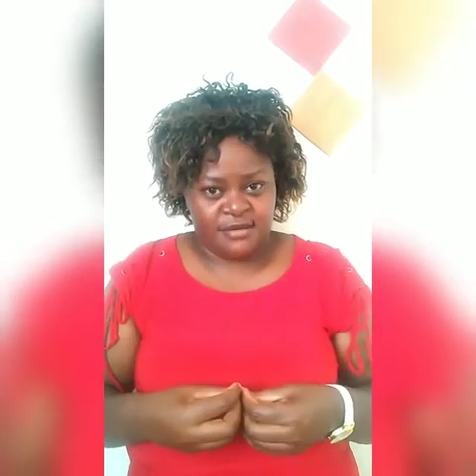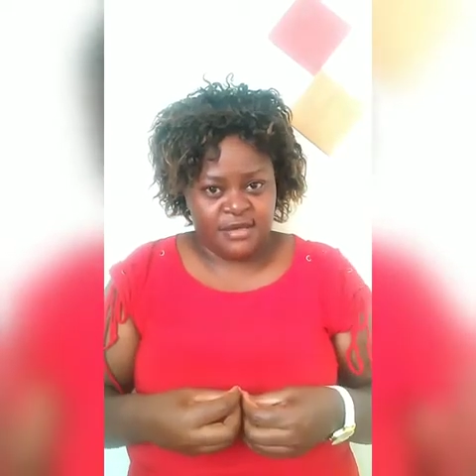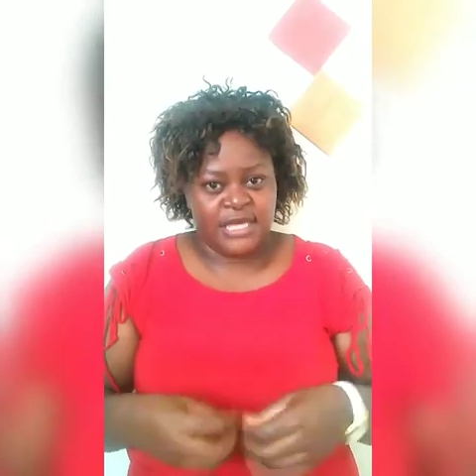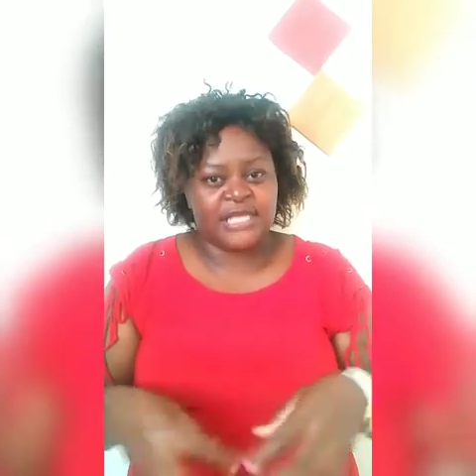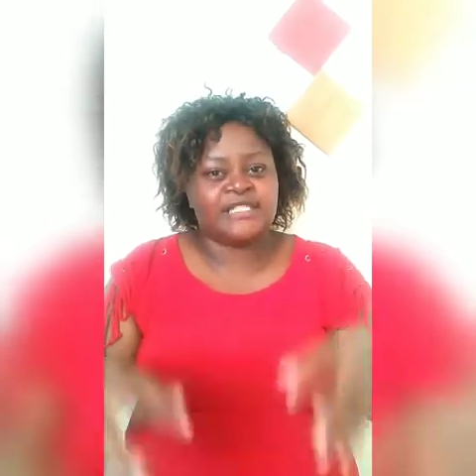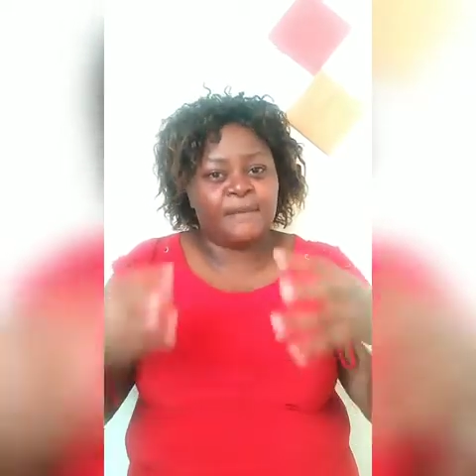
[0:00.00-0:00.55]

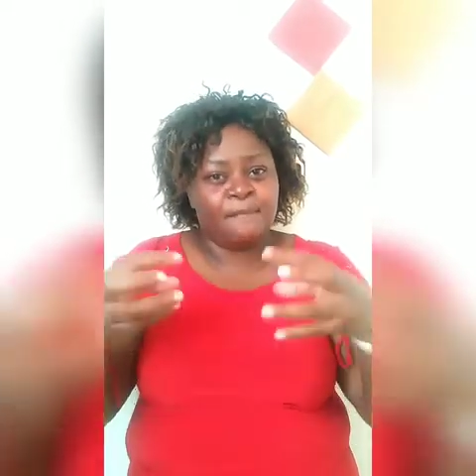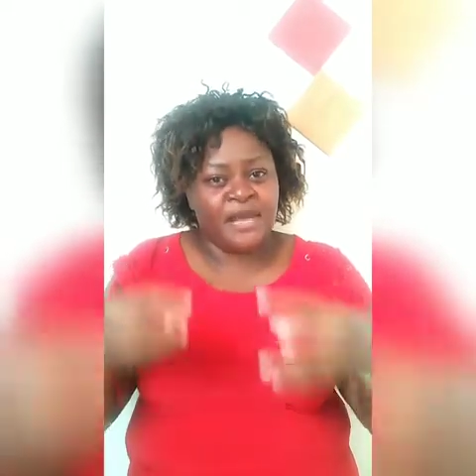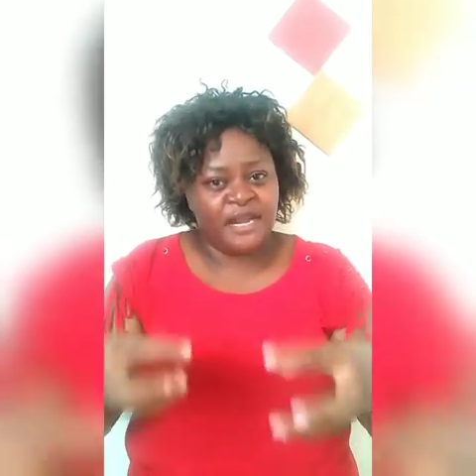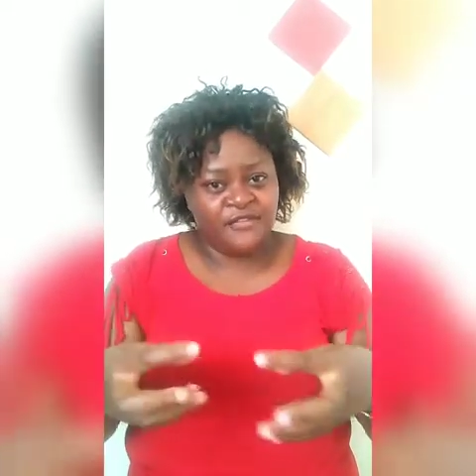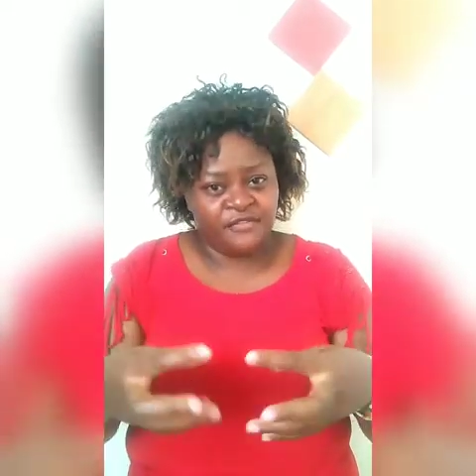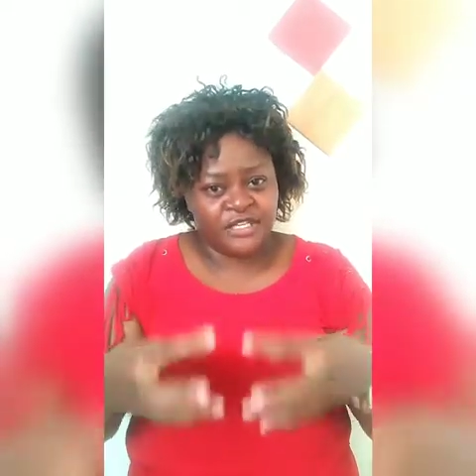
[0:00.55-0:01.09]
It's a
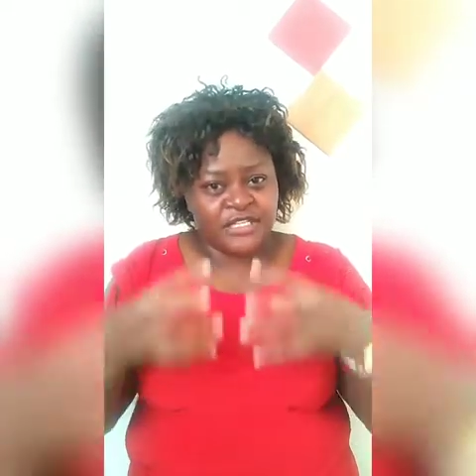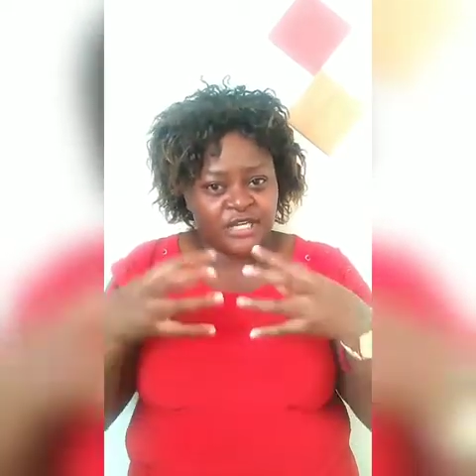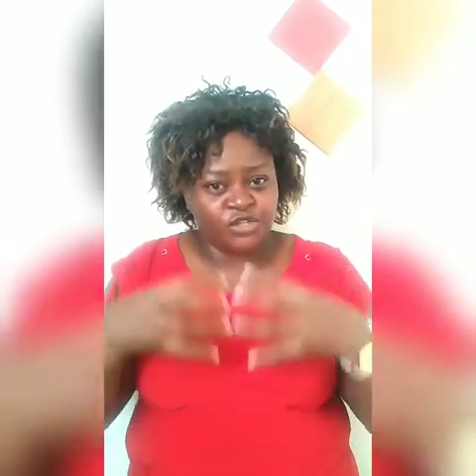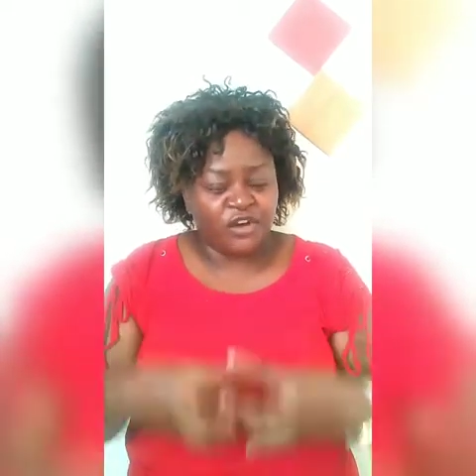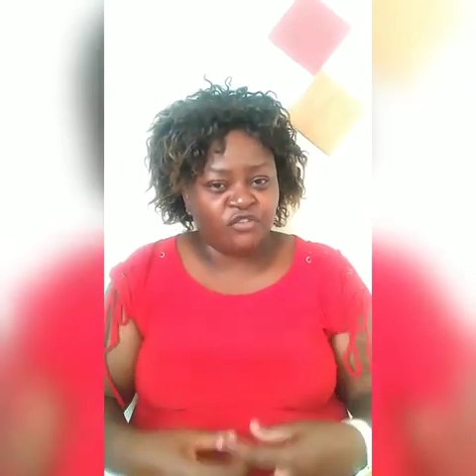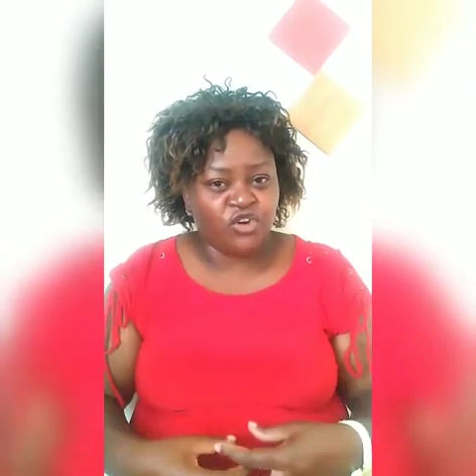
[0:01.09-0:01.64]
benefit that you
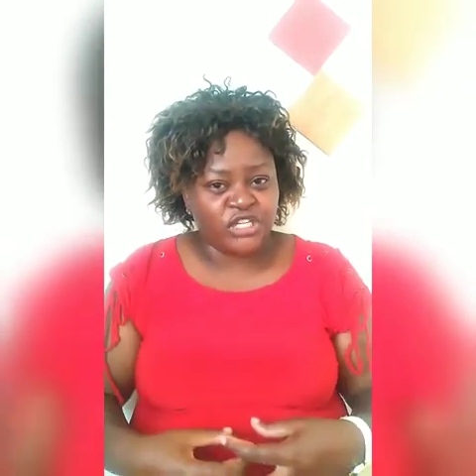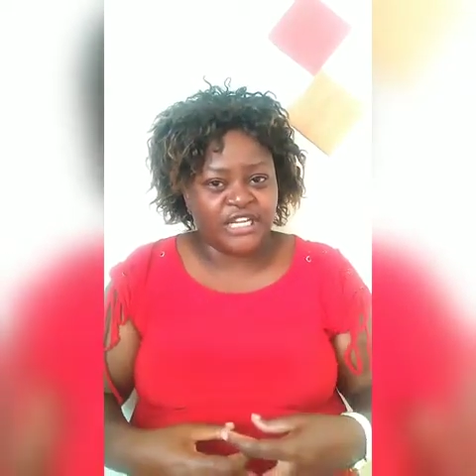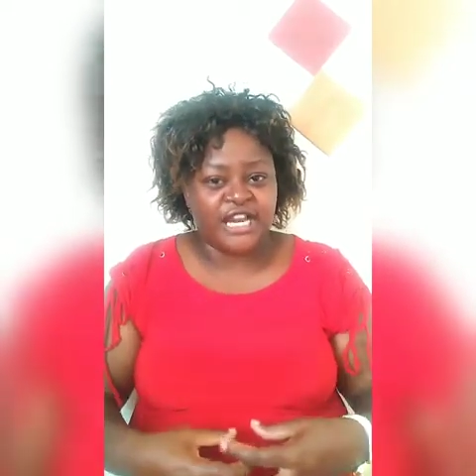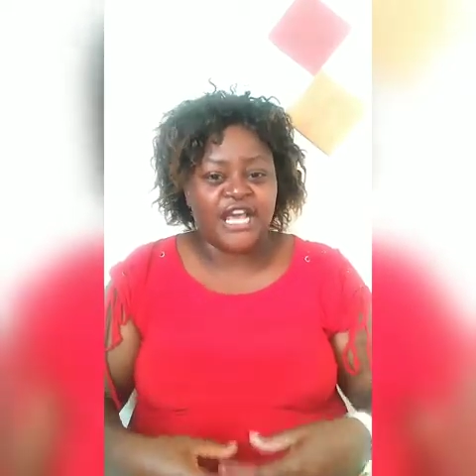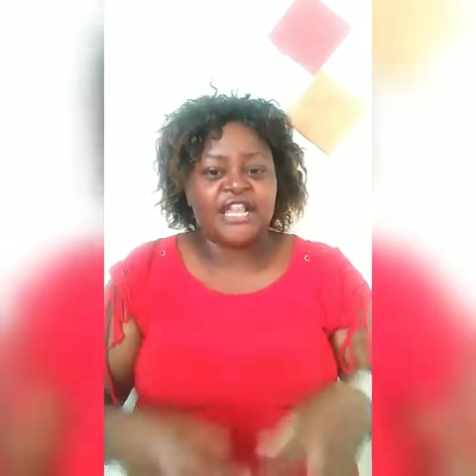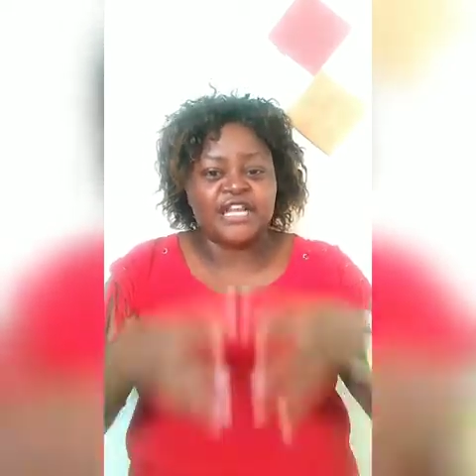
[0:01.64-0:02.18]
have
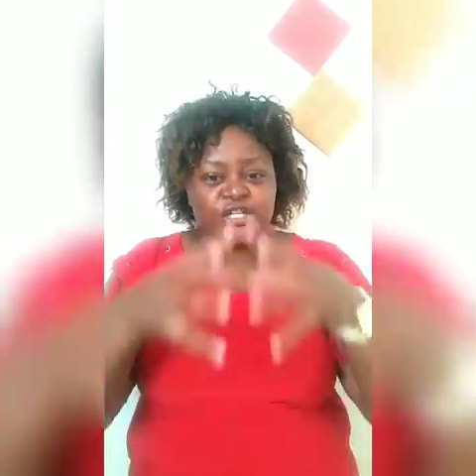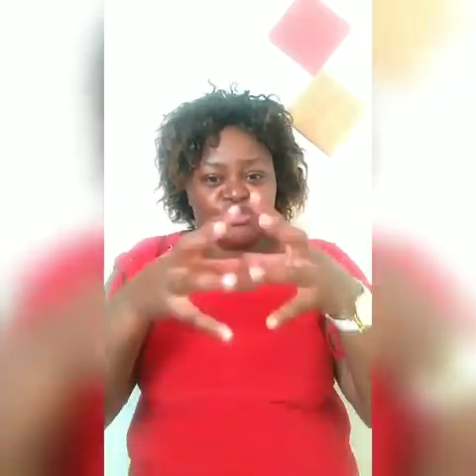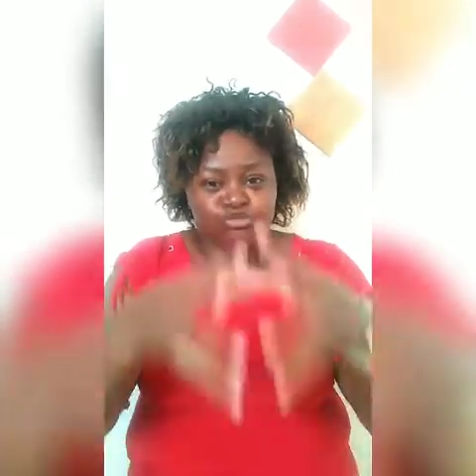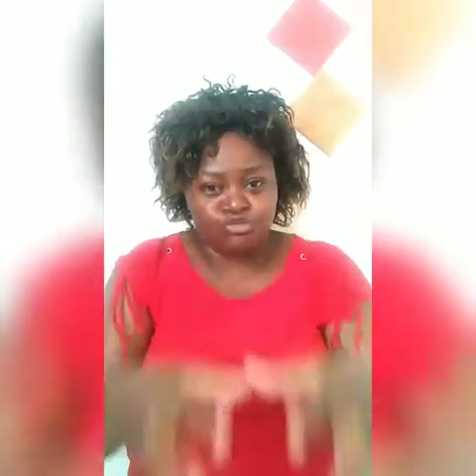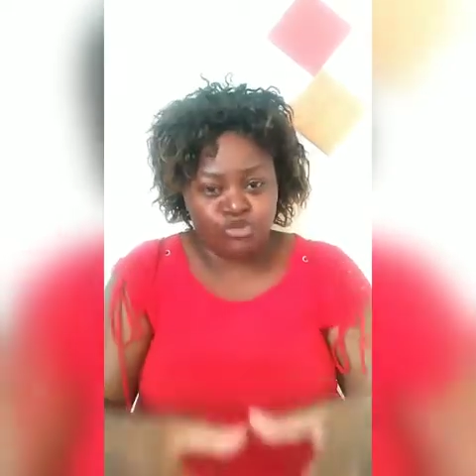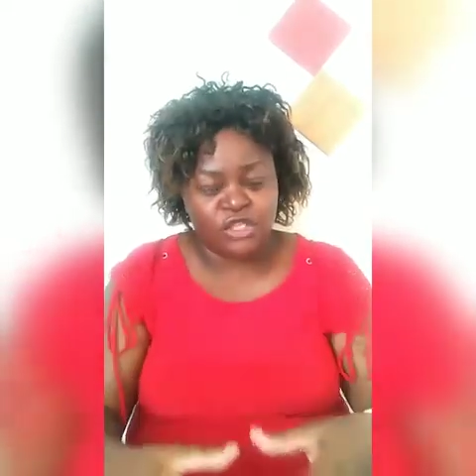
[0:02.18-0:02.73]
gotten that you
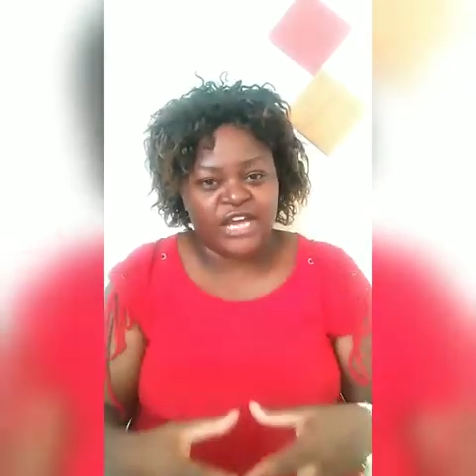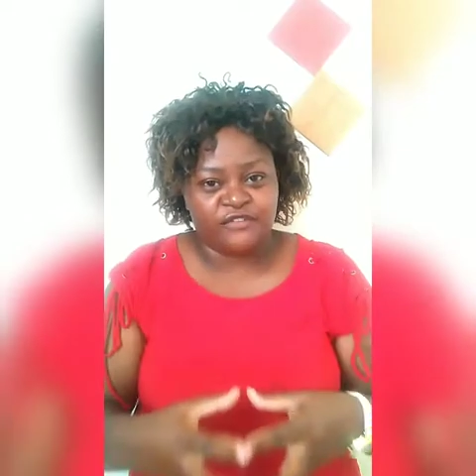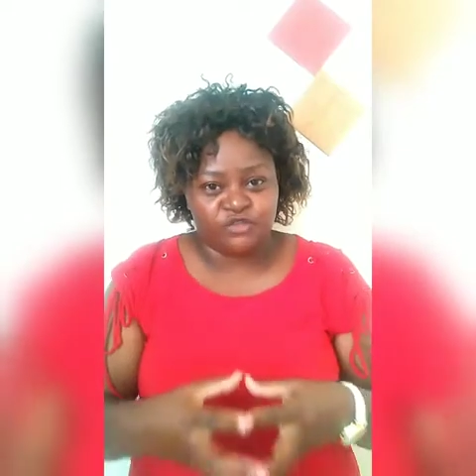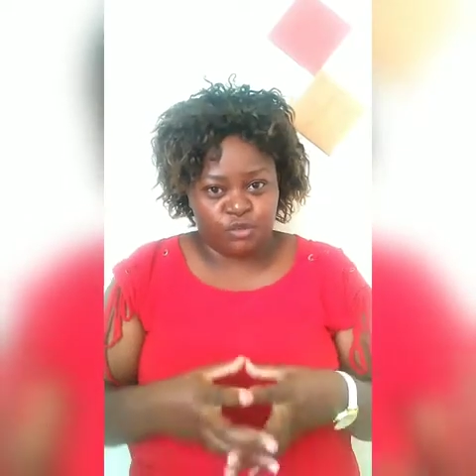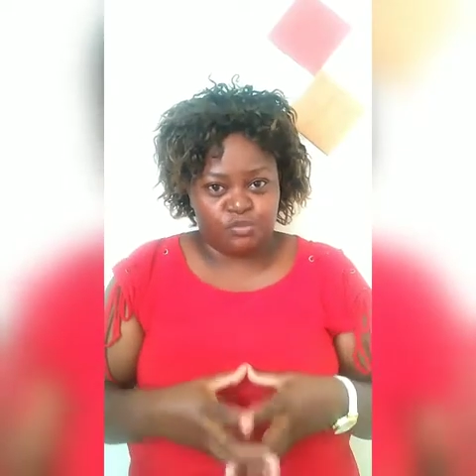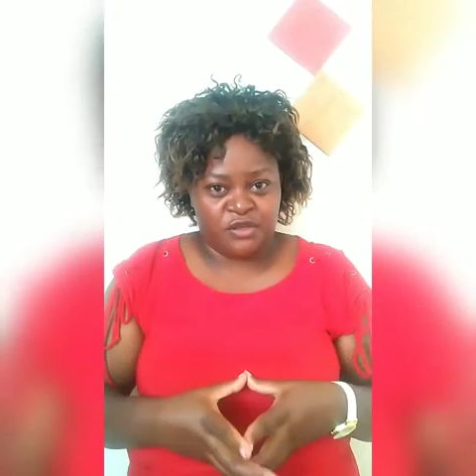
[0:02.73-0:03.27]
do not have
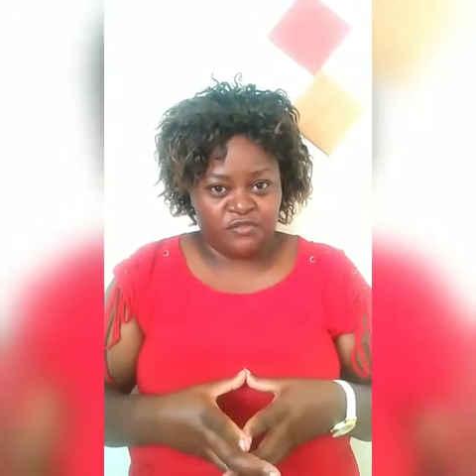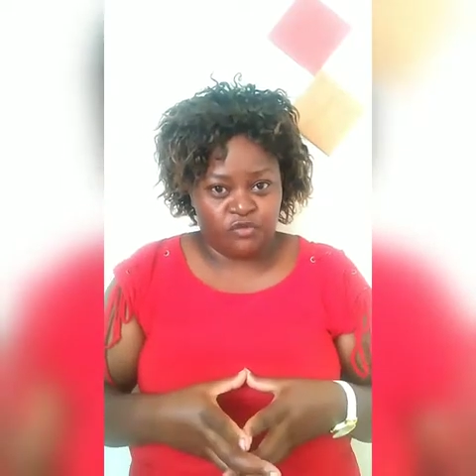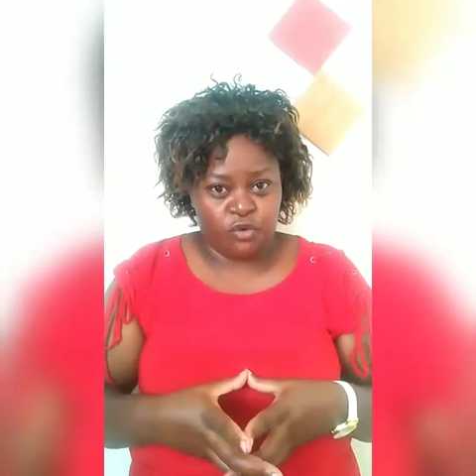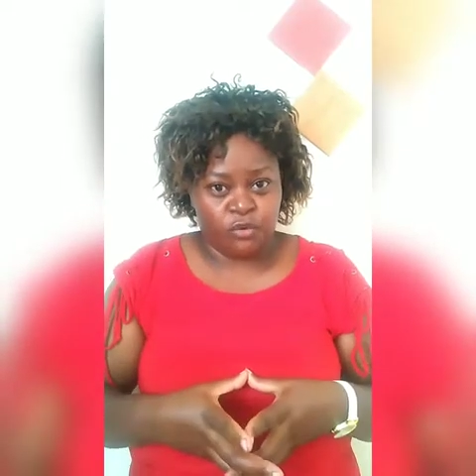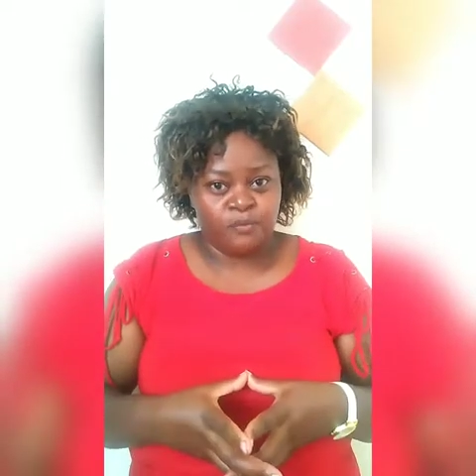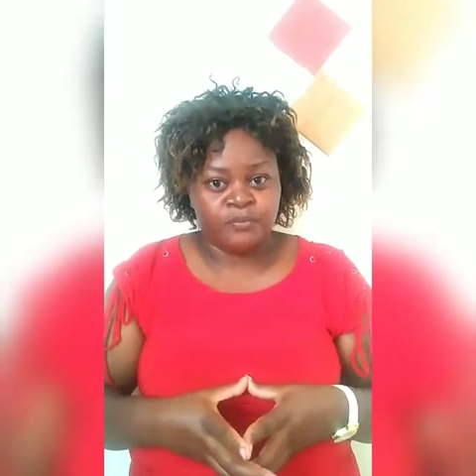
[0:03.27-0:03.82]
to pay for.